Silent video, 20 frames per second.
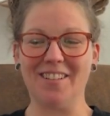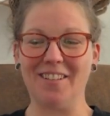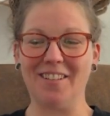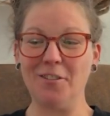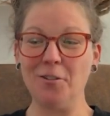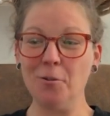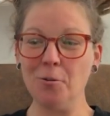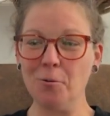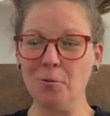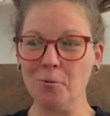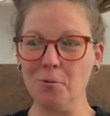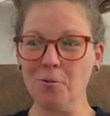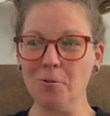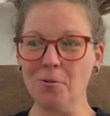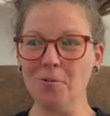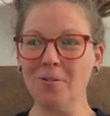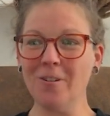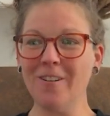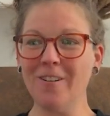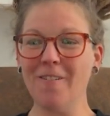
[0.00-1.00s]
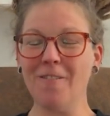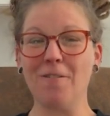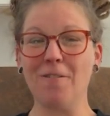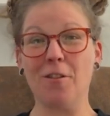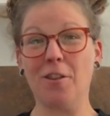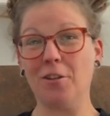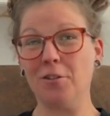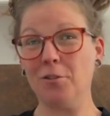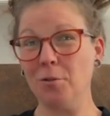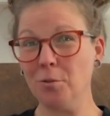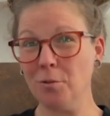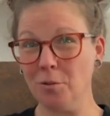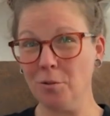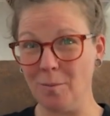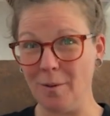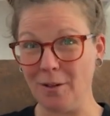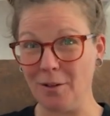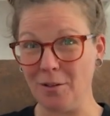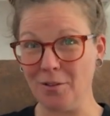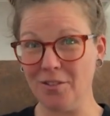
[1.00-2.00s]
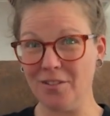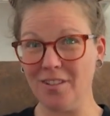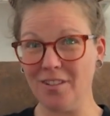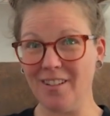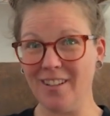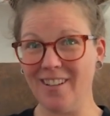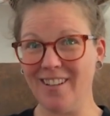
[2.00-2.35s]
a tool for the tool belt